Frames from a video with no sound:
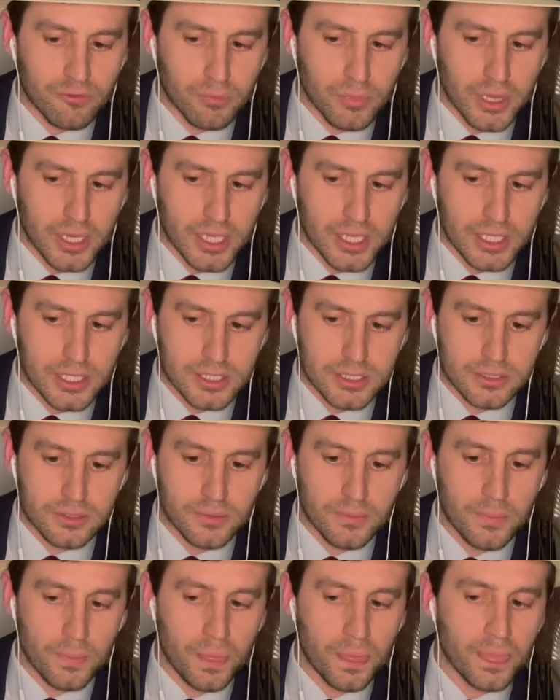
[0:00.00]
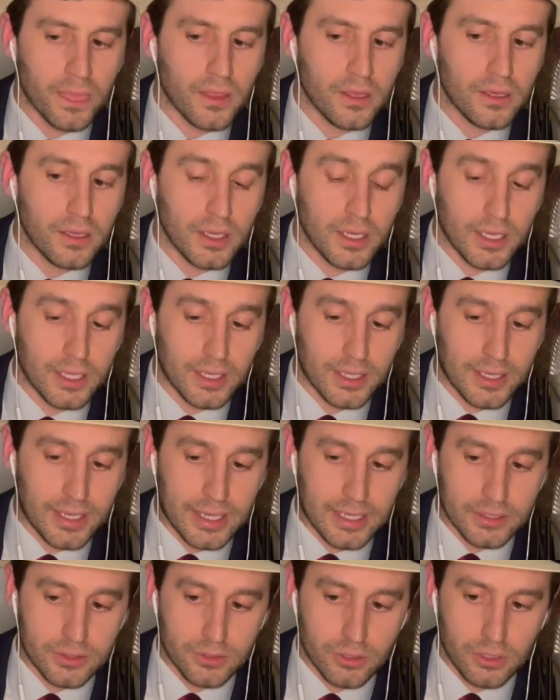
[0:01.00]
placed a
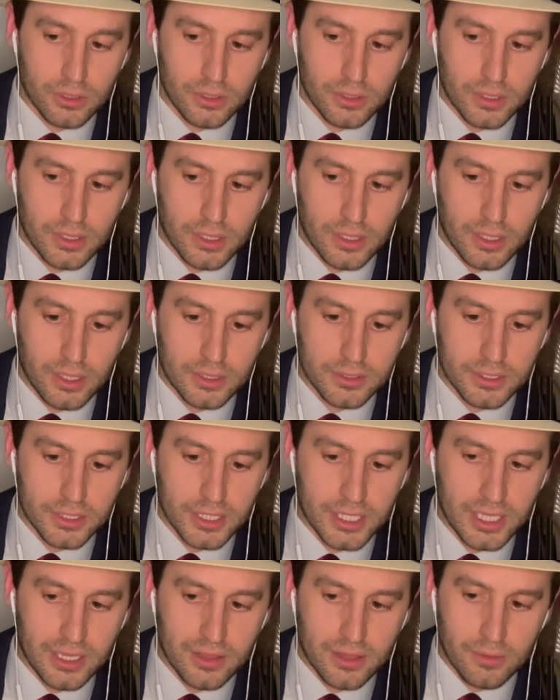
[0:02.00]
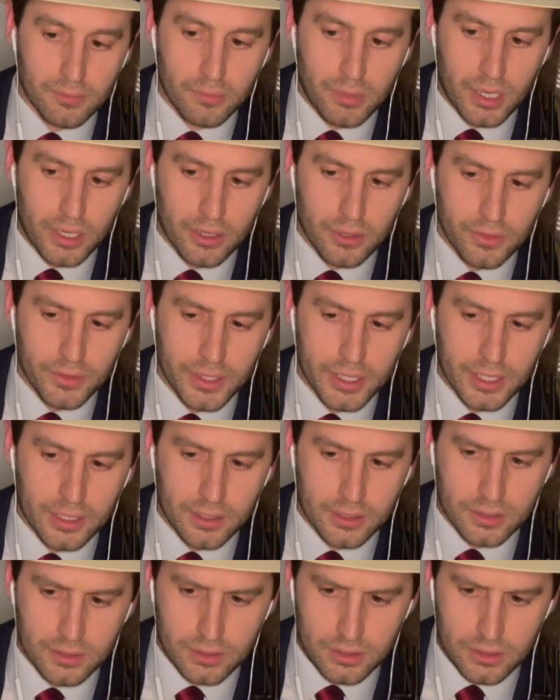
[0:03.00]
candle underneath the bottleneck